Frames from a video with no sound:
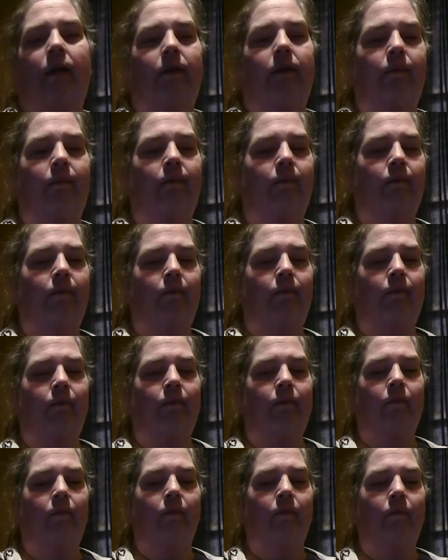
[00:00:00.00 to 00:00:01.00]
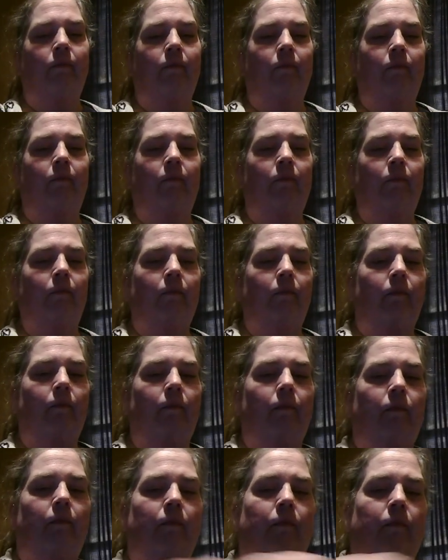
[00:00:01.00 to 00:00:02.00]

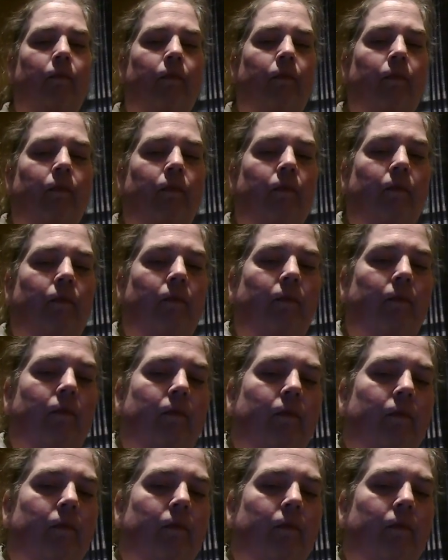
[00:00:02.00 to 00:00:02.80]
This person isn't speaking.